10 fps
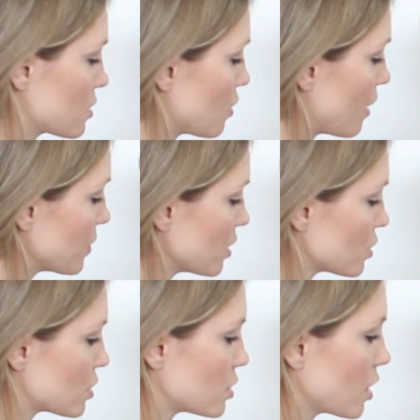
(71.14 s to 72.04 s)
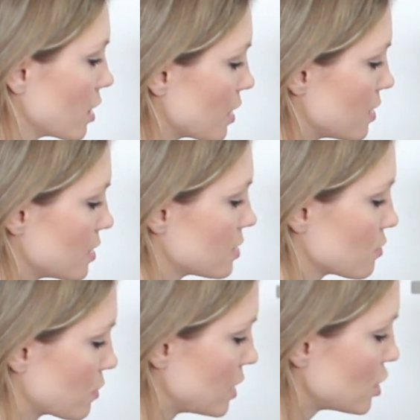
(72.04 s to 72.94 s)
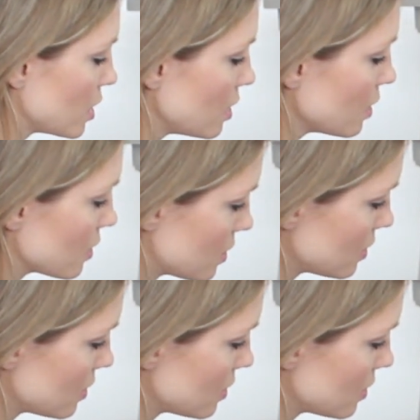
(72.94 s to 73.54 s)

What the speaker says: So I'm going to start in this region.